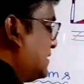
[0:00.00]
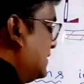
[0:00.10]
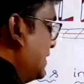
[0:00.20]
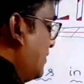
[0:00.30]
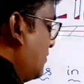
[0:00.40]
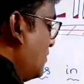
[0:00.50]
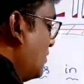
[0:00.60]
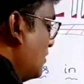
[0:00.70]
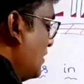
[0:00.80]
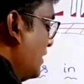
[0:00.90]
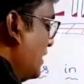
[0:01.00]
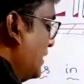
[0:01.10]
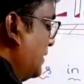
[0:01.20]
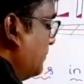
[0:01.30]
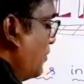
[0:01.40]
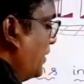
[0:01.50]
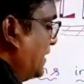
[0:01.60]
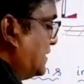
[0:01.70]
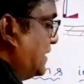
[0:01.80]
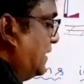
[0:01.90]
See now, point
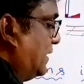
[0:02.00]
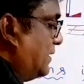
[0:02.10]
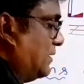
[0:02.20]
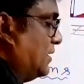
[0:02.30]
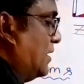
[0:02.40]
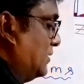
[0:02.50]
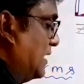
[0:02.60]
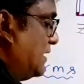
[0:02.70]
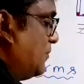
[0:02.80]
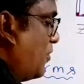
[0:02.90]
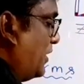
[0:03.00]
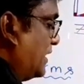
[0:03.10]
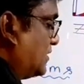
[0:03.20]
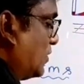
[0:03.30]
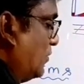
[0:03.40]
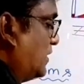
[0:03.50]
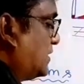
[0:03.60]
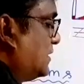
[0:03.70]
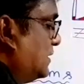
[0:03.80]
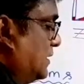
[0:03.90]
is there. That point is
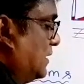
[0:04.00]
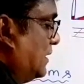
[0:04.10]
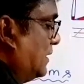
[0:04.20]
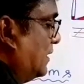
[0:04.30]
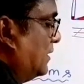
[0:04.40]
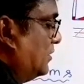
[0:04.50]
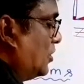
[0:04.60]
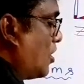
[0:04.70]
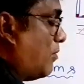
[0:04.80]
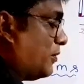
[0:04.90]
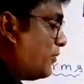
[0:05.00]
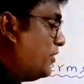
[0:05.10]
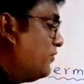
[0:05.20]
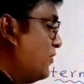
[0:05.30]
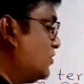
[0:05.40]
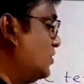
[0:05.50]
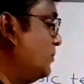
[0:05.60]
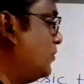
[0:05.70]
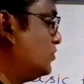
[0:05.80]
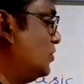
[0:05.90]
always the common point for
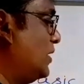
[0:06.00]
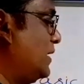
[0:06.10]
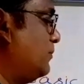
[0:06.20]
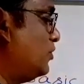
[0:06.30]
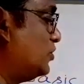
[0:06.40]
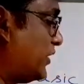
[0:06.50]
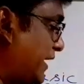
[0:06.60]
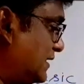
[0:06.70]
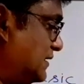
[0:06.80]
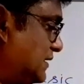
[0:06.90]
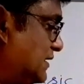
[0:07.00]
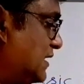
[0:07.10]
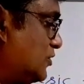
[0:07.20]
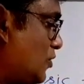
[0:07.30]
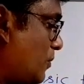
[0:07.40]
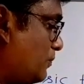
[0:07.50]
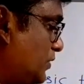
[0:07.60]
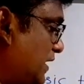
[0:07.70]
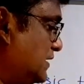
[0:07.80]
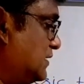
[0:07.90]
both the rays. These are two
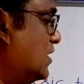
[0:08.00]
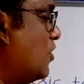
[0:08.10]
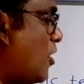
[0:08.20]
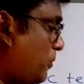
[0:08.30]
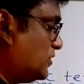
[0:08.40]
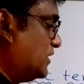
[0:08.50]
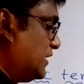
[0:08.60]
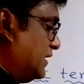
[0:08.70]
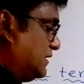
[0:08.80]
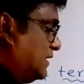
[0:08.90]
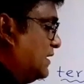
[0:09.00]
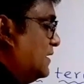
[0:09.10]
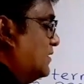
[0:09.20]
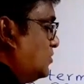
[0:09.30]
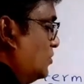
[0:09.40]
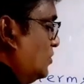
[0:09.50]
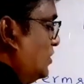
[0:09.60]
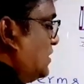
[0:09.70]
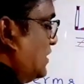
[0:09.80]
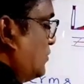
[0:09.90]
rays, opposite rays. So
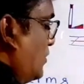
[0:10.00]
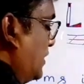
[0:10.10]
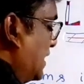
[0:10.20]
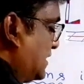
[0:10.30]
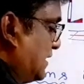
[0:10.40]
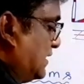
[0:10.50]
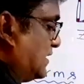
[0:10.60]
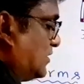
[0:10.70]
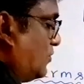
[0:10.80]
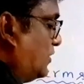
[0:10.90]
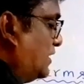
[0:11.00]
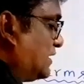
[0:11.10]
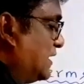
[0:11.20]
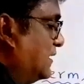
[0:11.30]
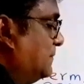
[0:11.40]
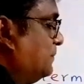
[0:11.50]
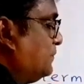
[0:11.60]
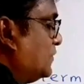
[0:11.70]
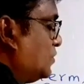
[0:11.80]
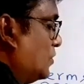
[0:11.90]
this is going that side, this is going this side.
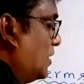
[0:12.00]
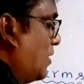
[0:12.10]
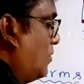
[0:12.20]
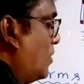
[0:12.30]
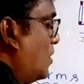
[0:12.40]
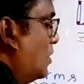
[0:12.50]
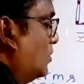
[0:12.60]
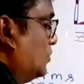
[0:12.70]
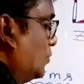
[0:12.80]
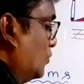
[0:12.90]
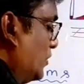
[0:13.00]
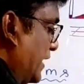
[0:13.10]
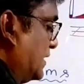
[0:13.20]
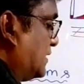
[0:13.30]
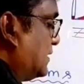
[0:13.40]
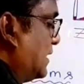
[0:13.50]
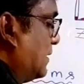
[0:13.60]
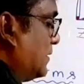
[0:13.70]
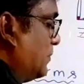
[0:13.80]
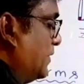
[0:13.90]
So now two rays,
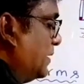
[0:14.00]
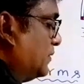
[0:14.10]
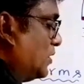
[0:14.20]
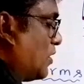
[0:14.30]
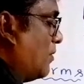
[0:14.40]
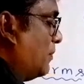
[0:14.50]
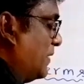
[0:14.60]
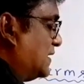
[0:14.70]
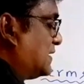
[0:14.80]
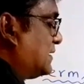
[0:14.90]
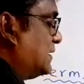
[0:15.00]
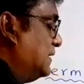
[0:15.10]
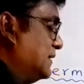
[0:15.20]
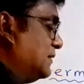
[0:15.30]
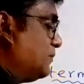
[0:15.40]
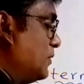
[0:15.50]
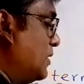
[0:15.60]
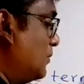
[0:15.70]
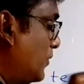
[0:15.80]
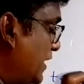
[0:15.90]
the common place is
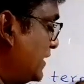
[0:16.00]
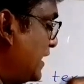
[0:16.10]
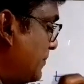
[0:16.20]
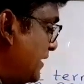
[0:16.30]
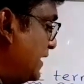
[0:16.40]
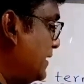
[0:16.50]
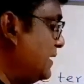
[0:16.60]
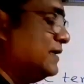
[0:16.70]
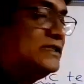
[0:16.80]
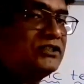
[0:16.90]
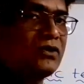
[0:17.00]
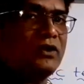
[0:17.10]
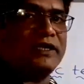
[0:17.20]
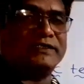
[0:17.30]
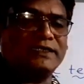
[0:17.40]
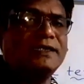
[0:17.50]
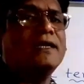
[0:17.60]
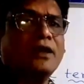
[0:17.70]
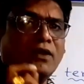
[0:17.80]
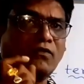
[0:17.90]
where they are meeting is called as
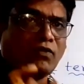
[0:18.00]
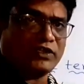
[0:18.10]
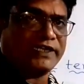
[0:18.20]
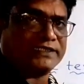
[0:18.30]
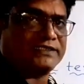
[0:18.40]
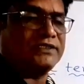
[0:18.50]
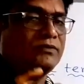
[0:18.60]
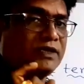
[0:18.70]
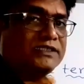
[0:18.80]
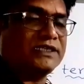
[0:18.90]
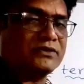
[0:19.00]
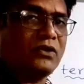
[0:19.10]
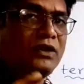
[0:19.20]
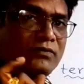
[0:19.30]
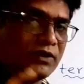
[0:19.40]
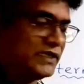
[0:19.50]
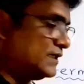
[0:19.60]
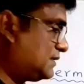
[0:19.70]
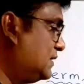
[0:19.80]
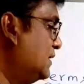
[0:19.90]
a vertex. What is that called?
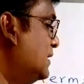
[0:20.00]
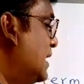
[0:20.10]
Vertex.